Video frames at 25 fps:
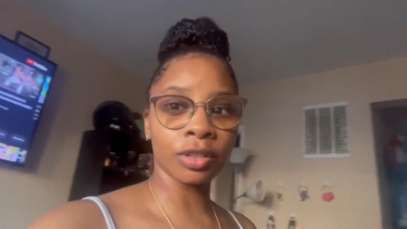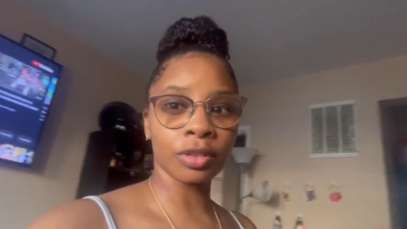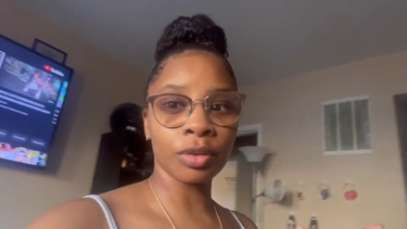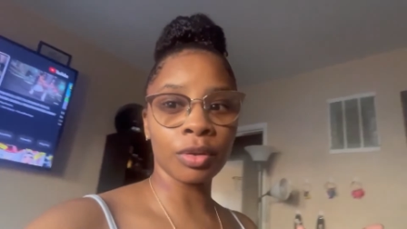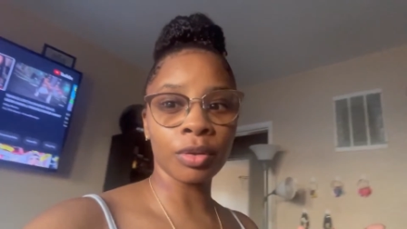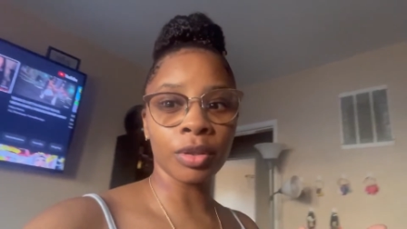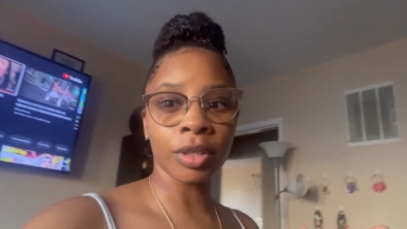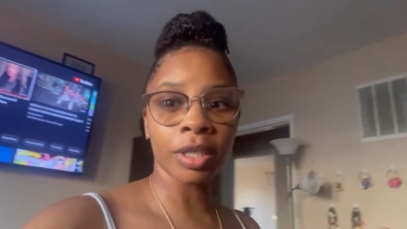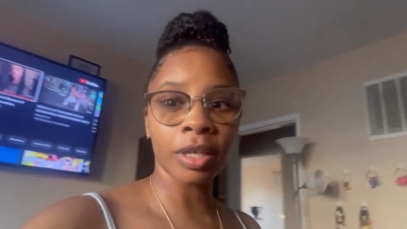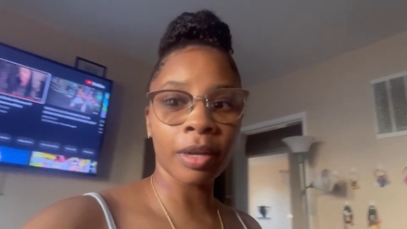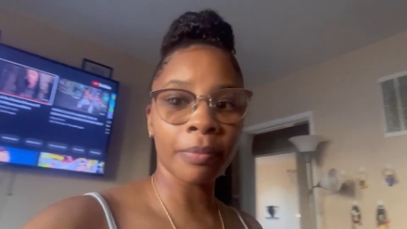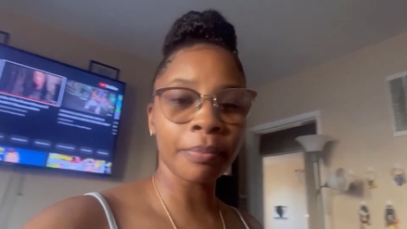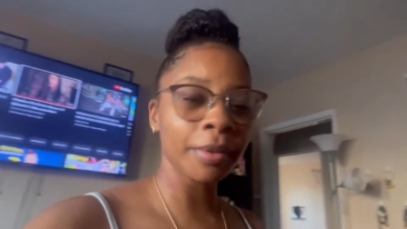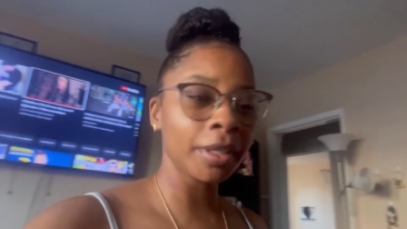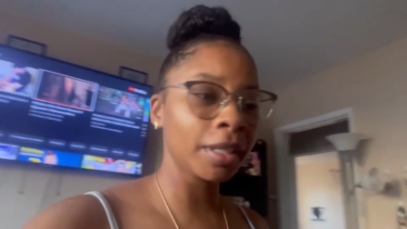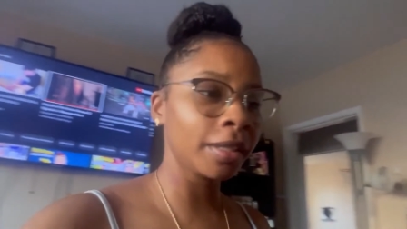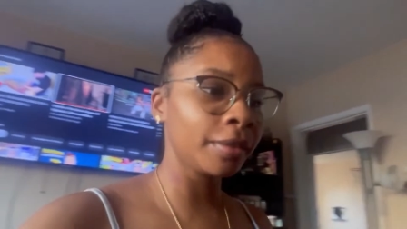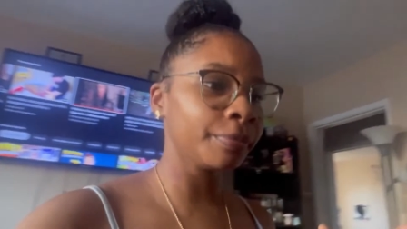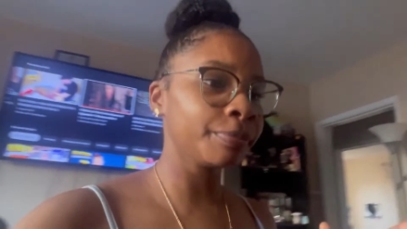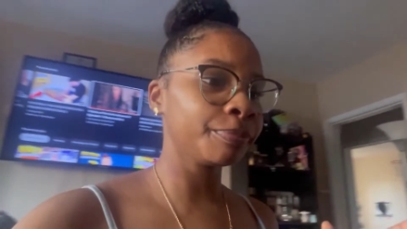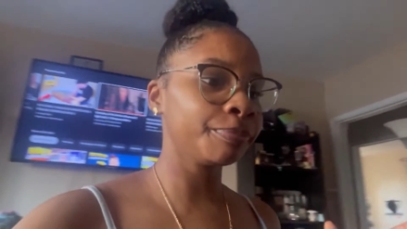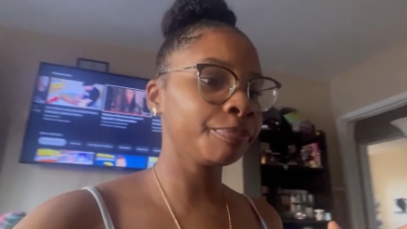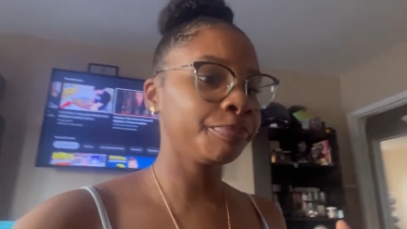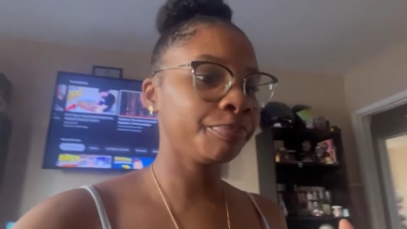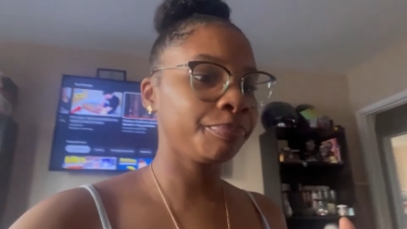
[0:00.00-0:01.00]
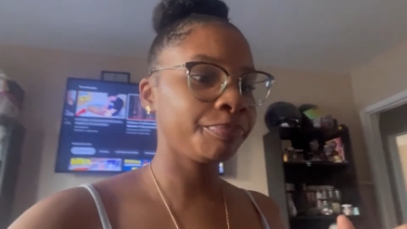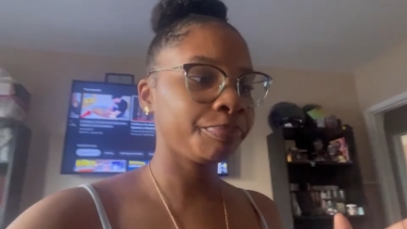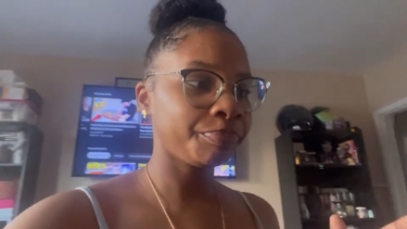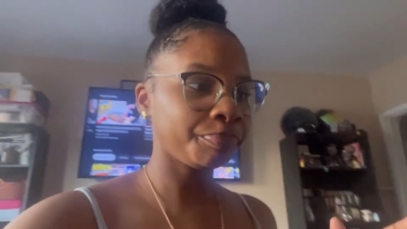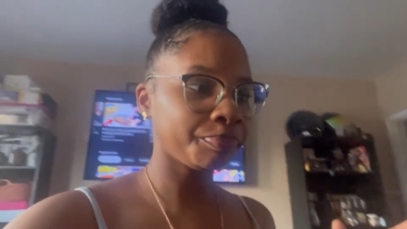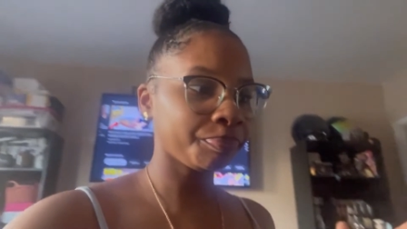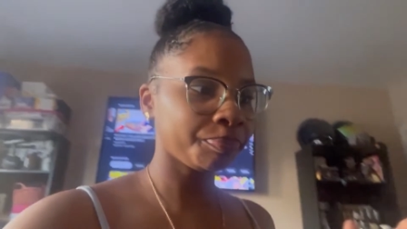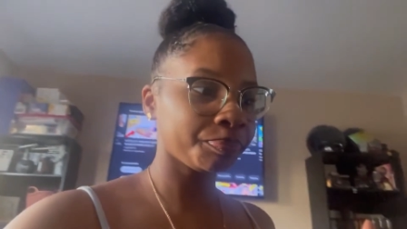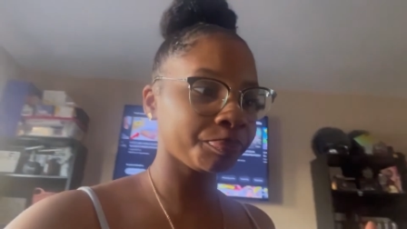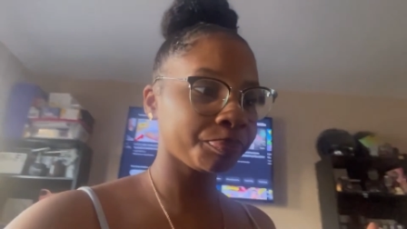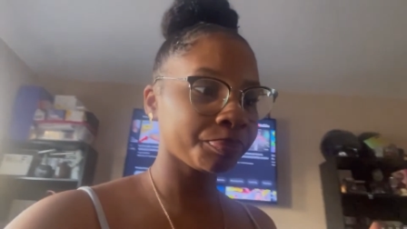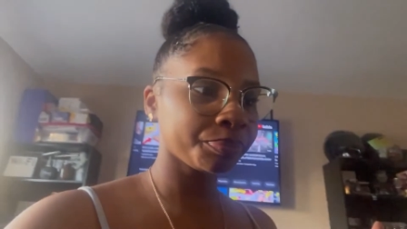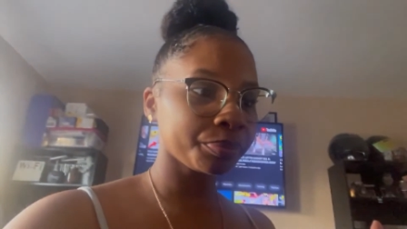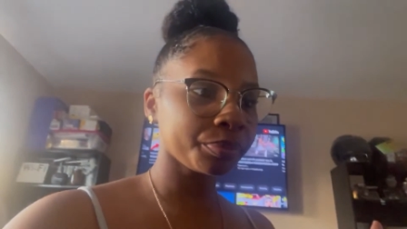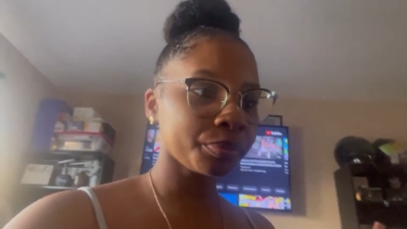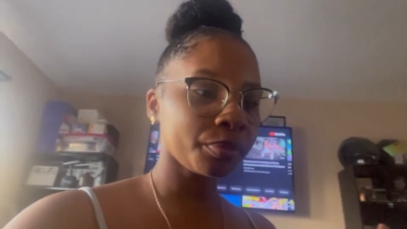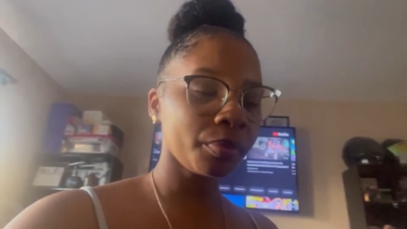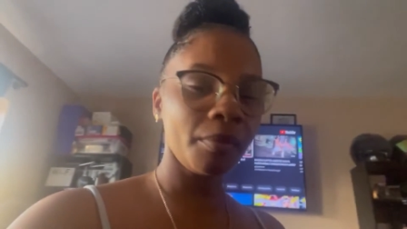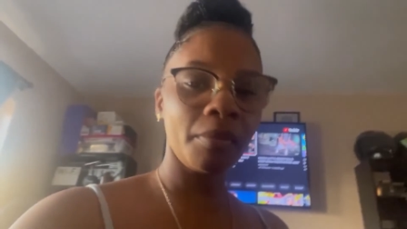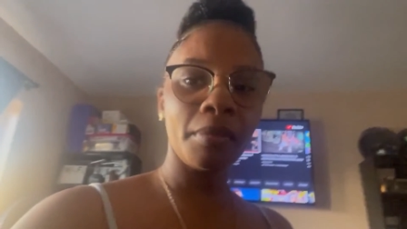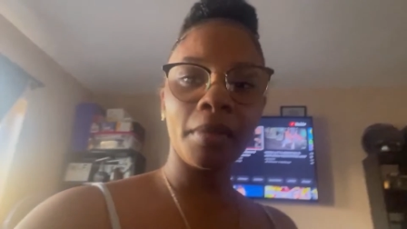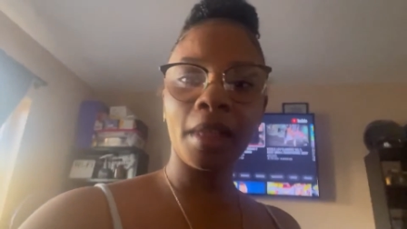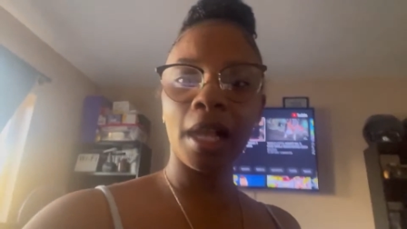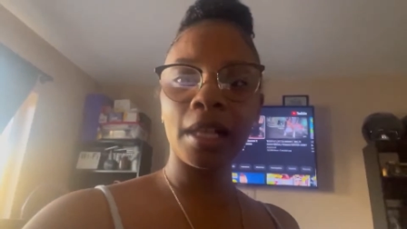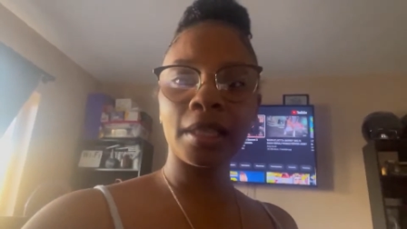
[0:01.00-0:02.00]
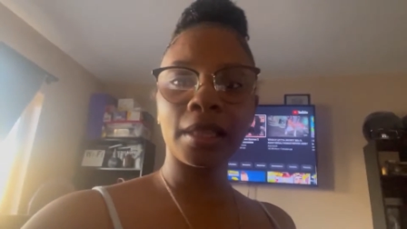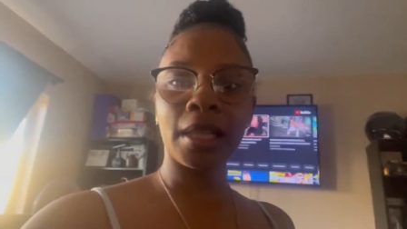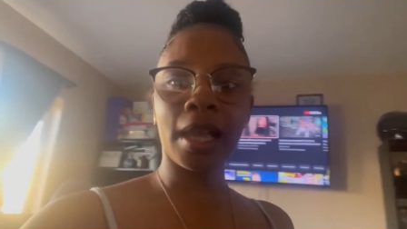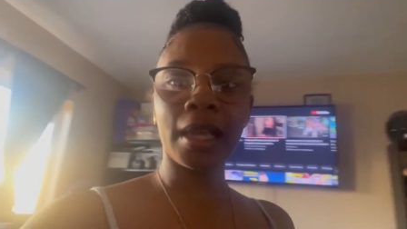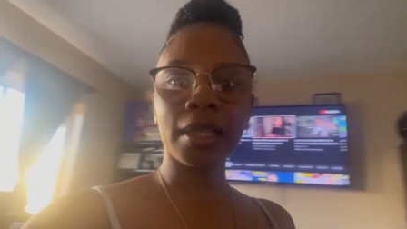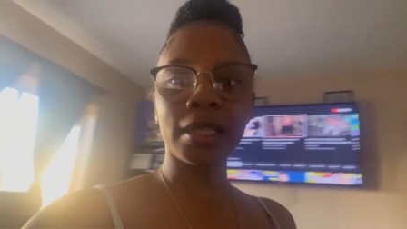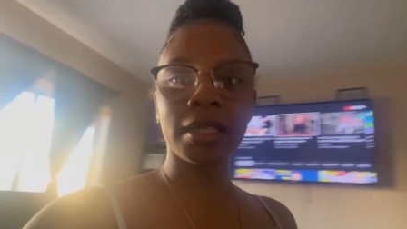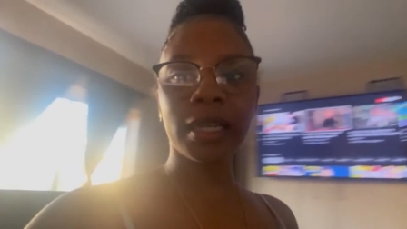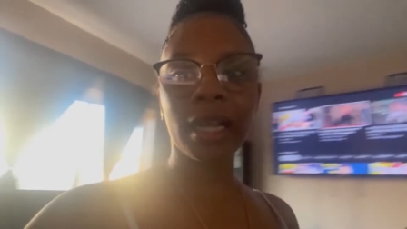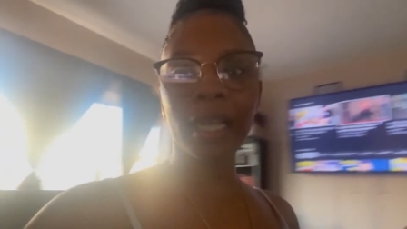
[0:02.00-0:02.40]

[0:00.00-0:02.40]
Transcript: tour company. And he